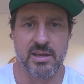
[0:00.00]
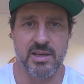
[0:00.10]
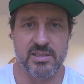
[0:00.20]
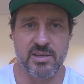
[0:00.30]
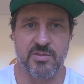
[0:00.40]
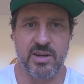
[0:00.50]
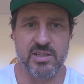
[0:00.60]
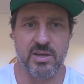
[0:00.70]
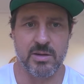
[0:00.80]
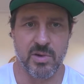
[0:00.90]
Yeah, so very
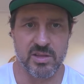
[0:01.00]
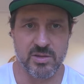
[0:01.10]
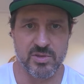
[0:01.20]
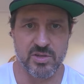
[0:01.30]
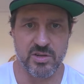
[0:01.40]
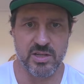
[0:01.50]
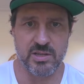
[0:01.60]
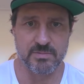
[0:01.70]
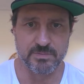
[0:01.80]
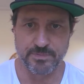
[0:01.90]
excited by this
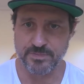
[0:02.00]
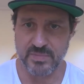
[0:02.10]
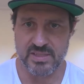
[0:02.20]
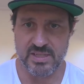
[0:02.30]
opportunity and